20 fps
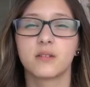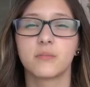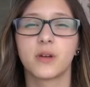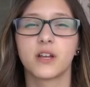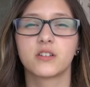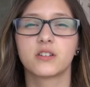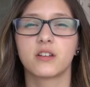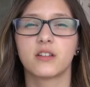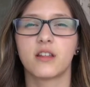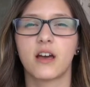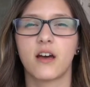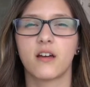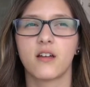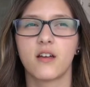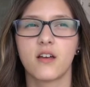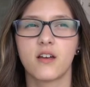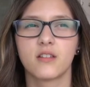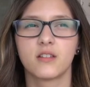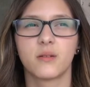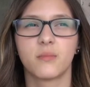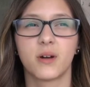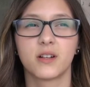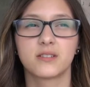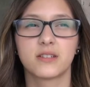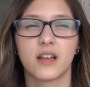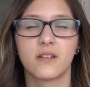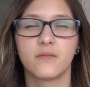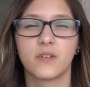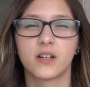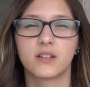to make sure that the
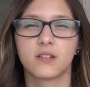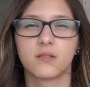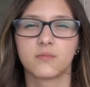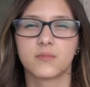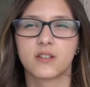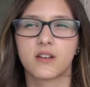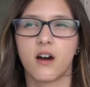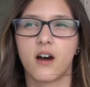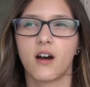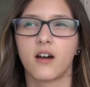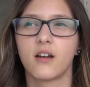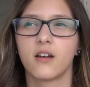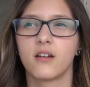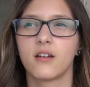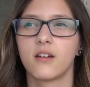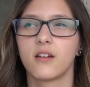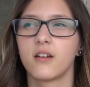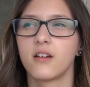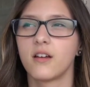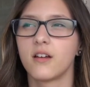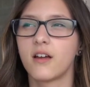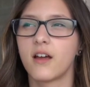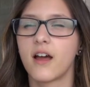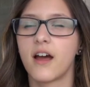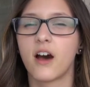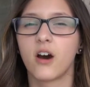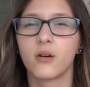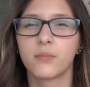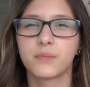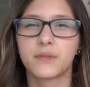Mudside victims got
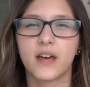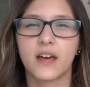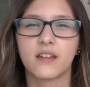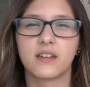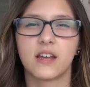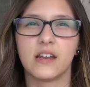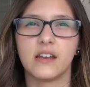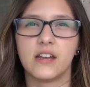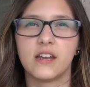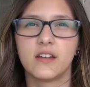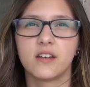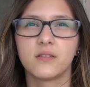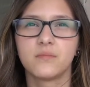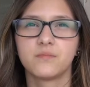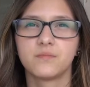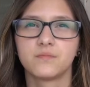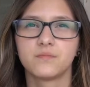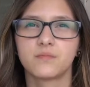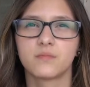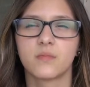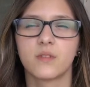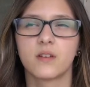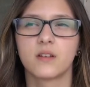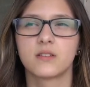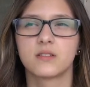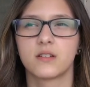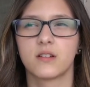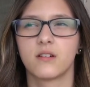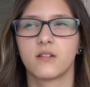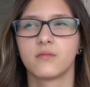help that they needed.
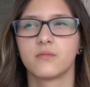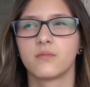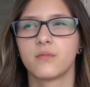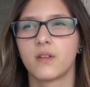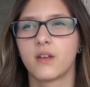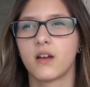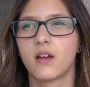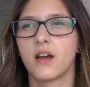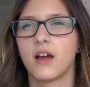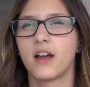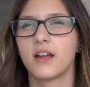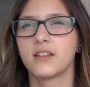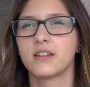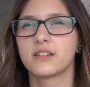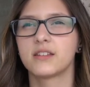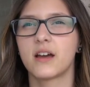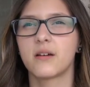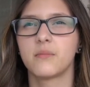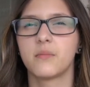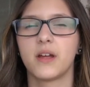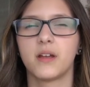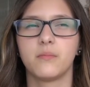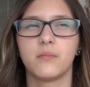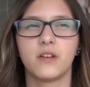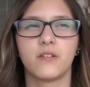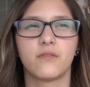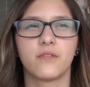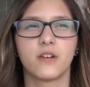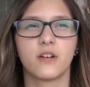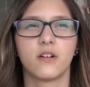So I think that made
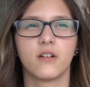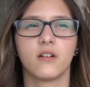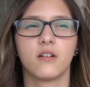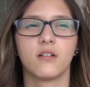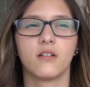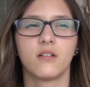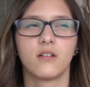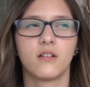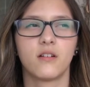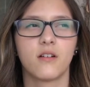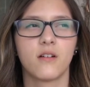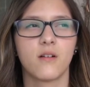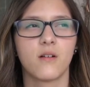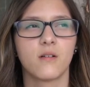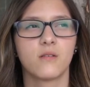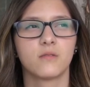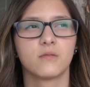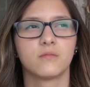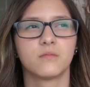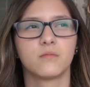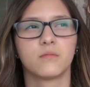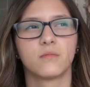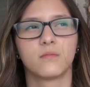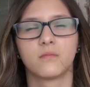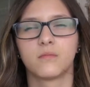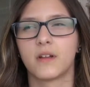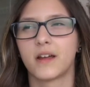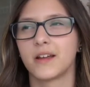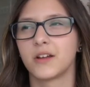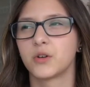me feel
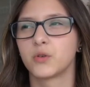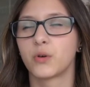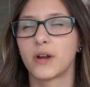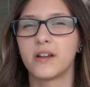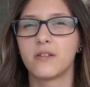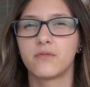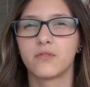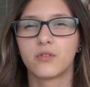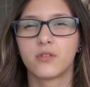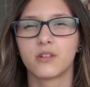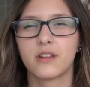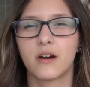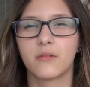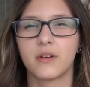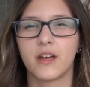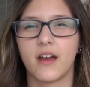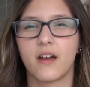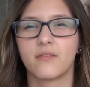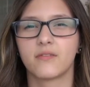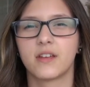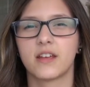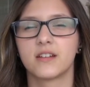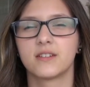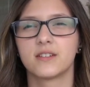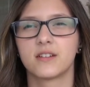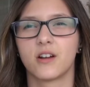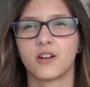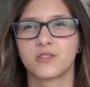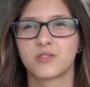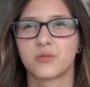like grateful that we have kids
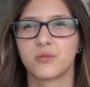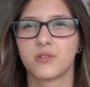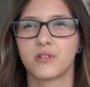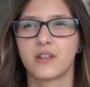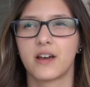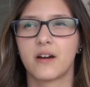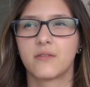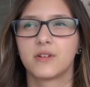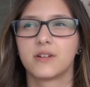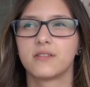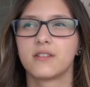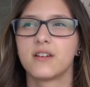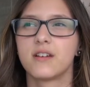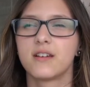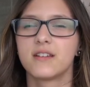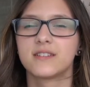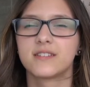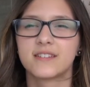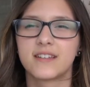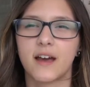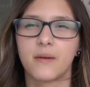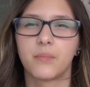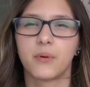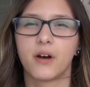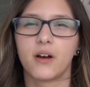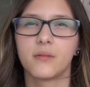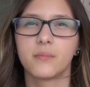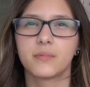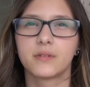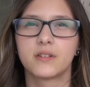in our school that would step
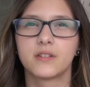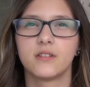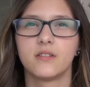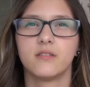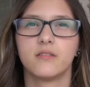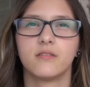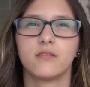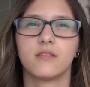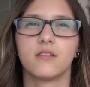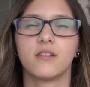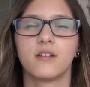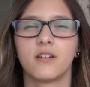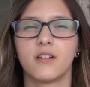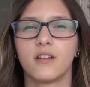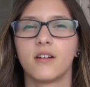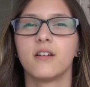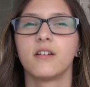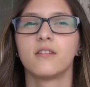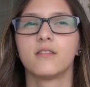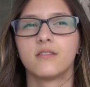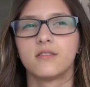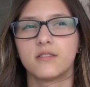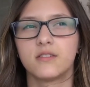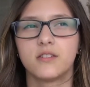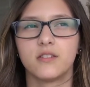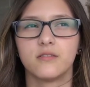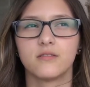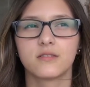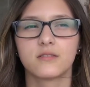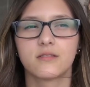up to
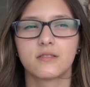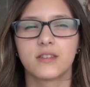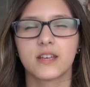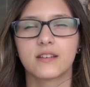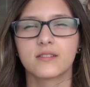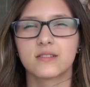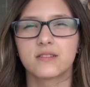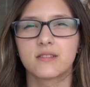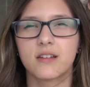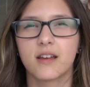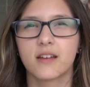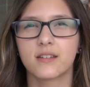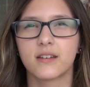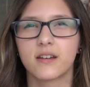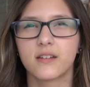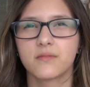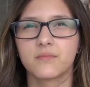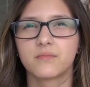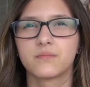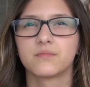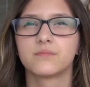do things like that.